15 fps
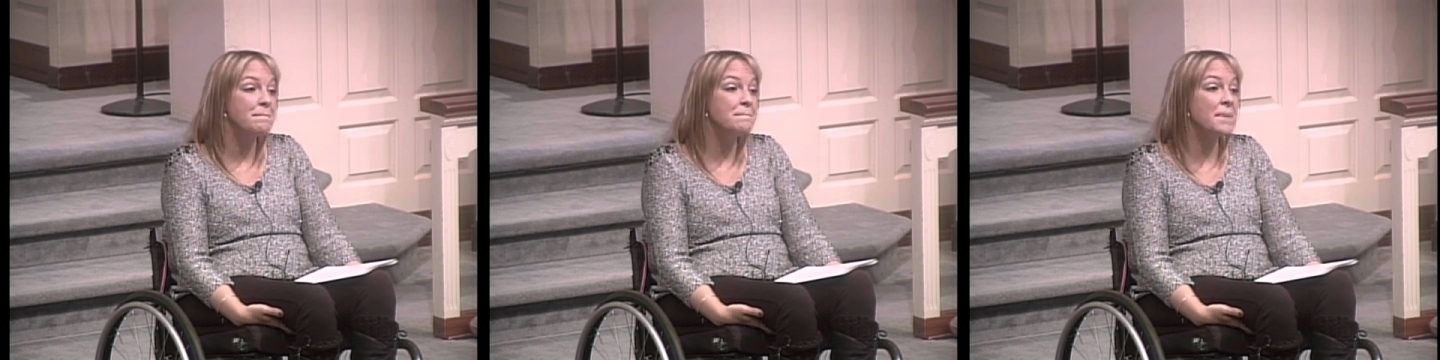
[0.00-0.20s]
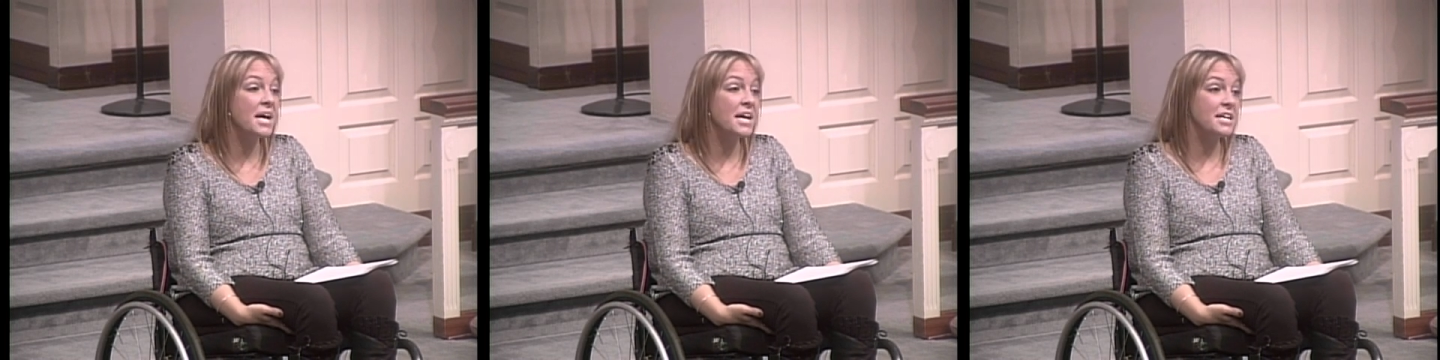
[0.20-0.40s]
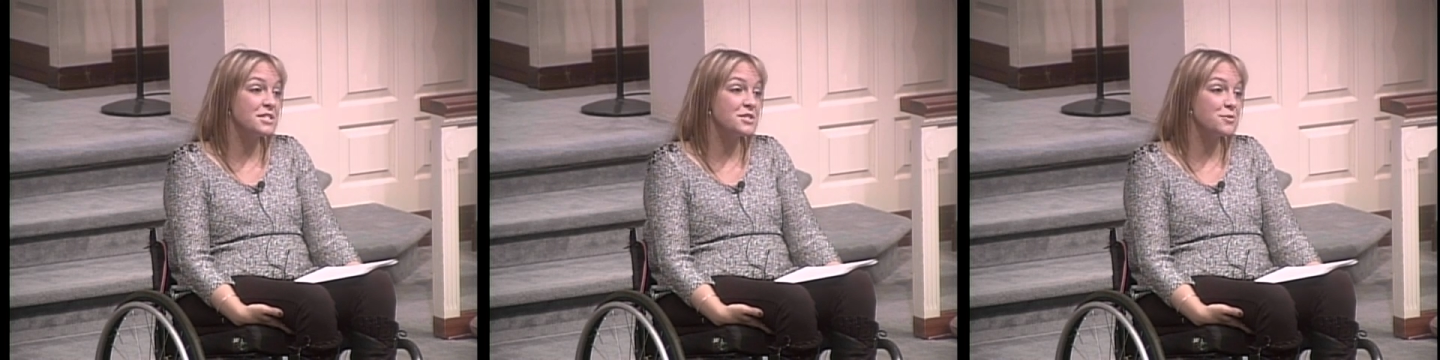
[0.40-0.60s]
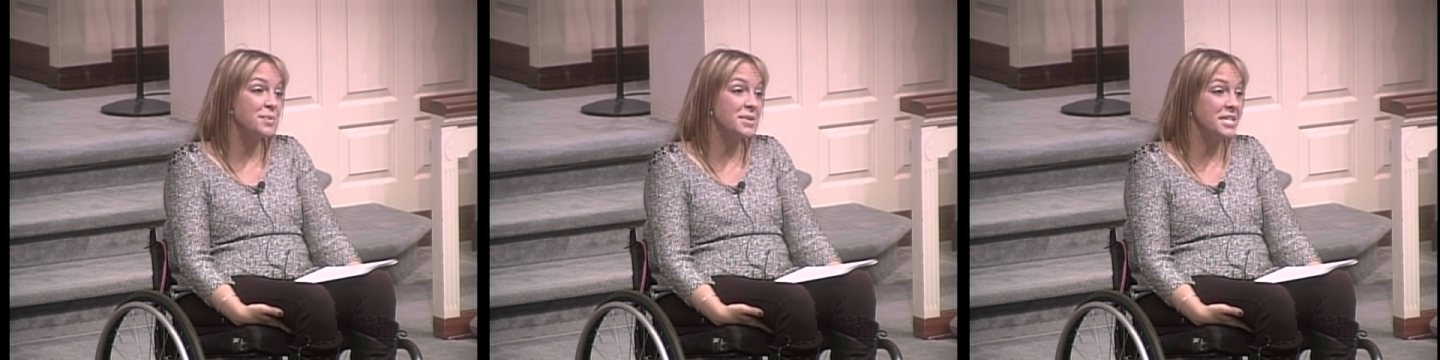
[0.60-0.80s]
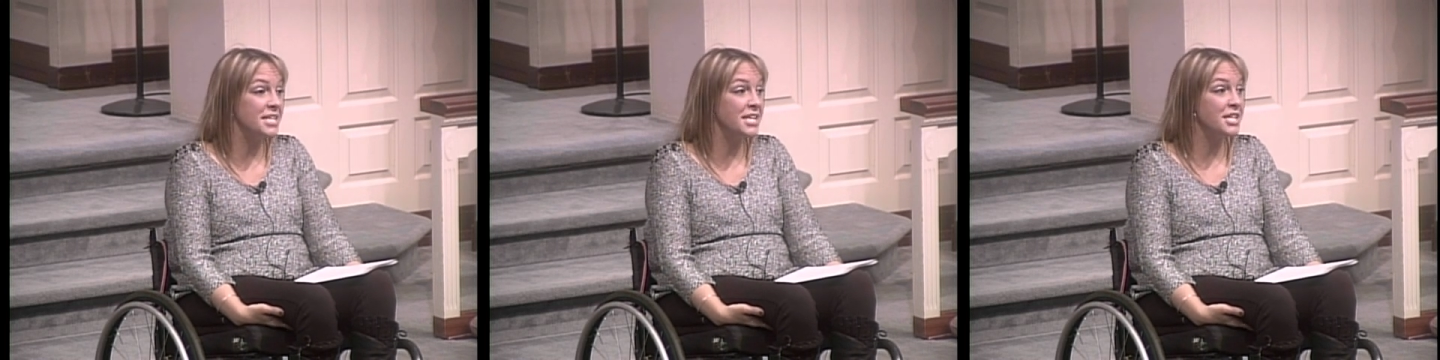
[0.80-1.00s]
But
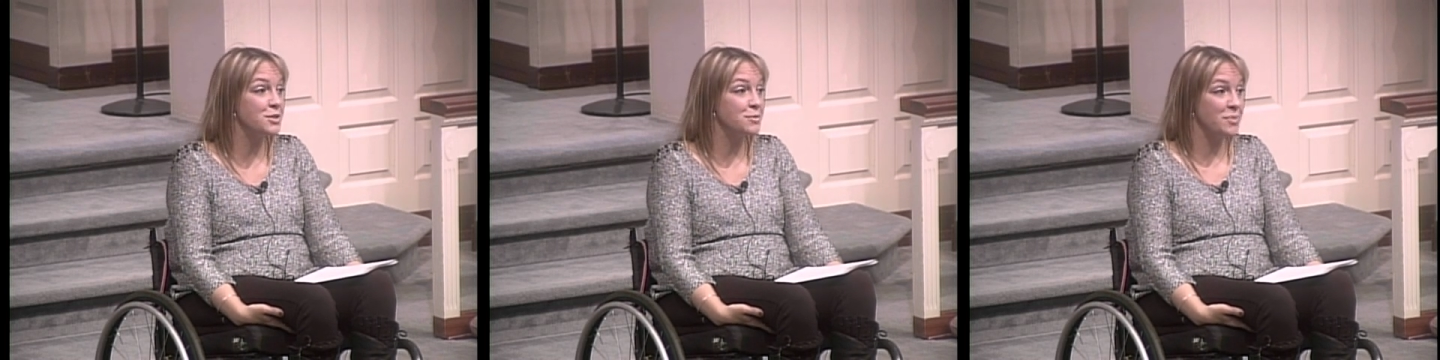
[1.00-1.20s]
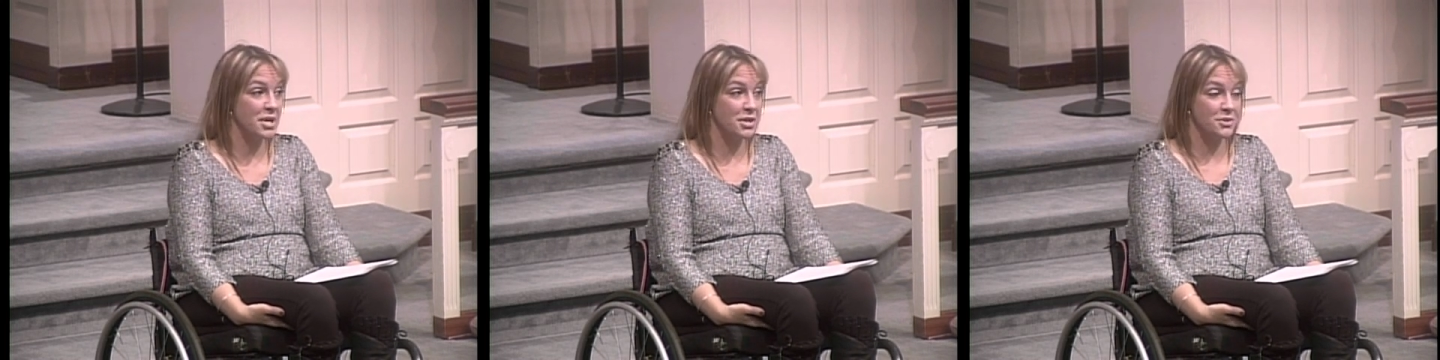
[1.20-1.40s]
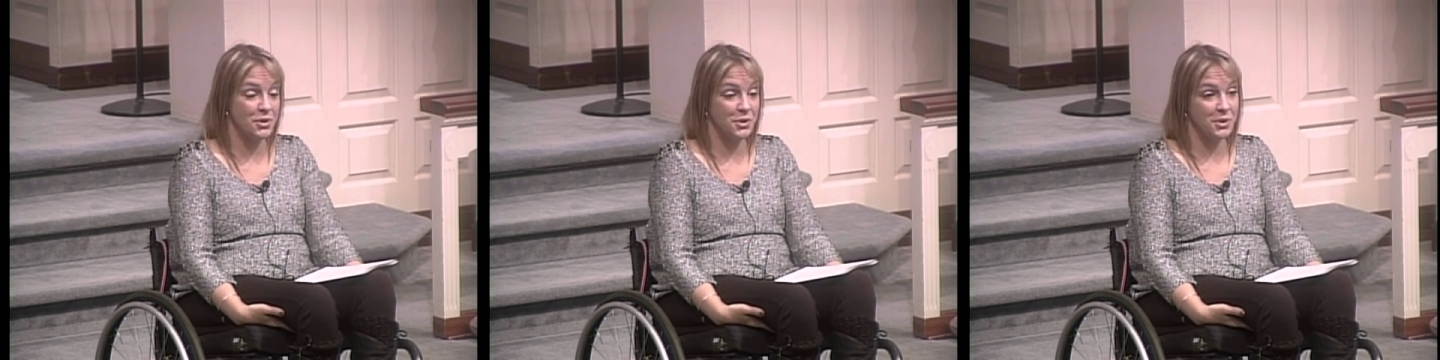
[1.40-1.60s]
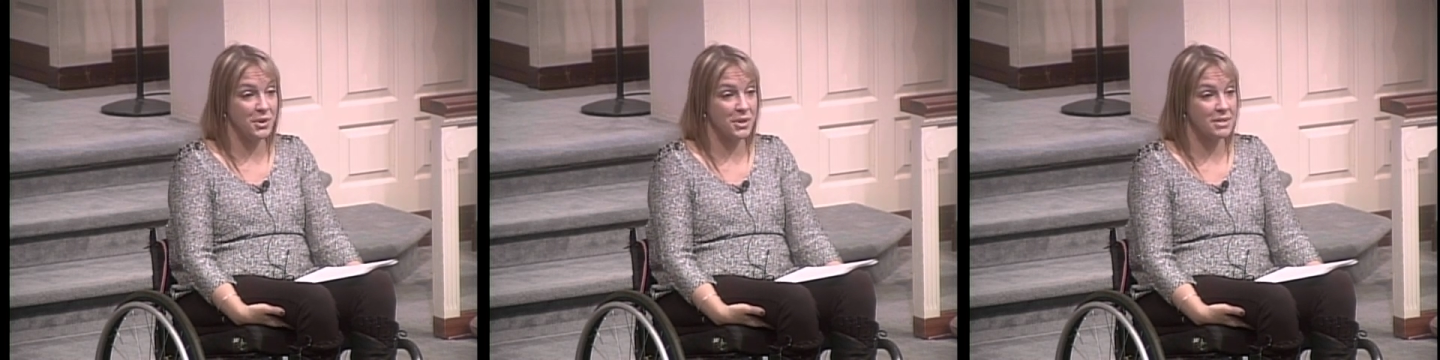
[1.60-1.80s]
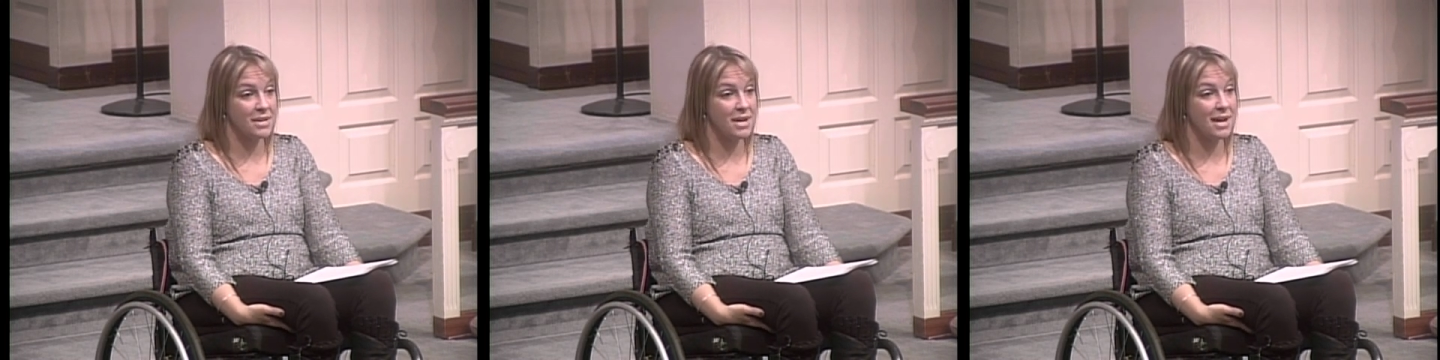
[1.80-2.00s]
we did get to prayer circle
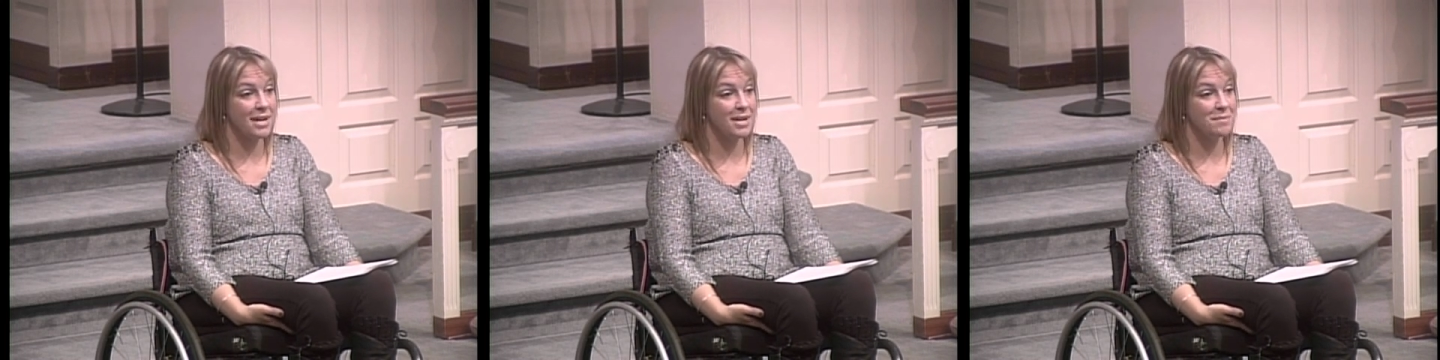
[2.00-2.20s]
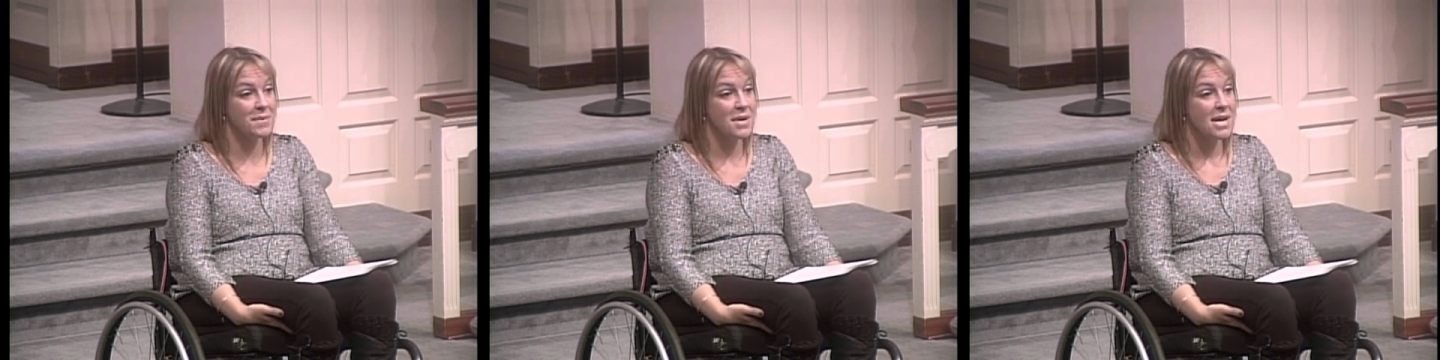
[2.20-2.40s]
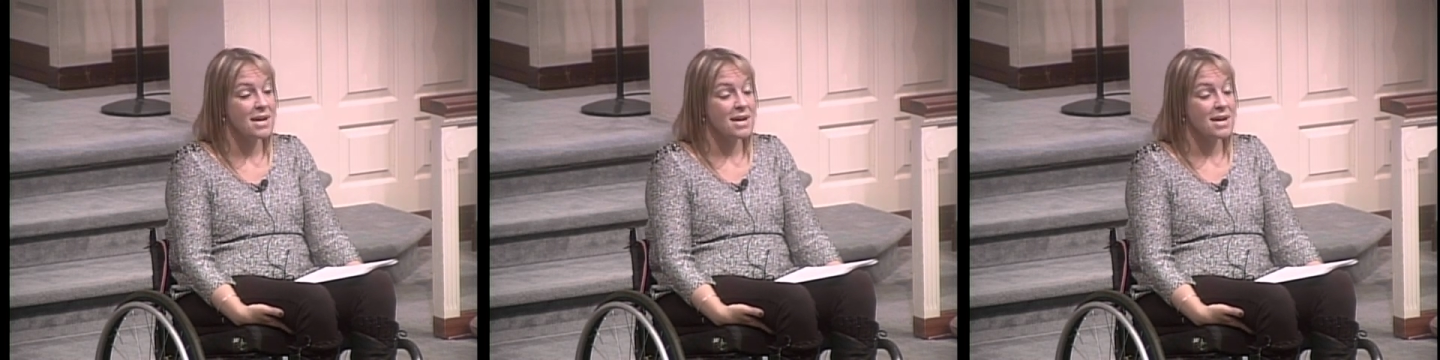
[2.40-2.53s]
on time.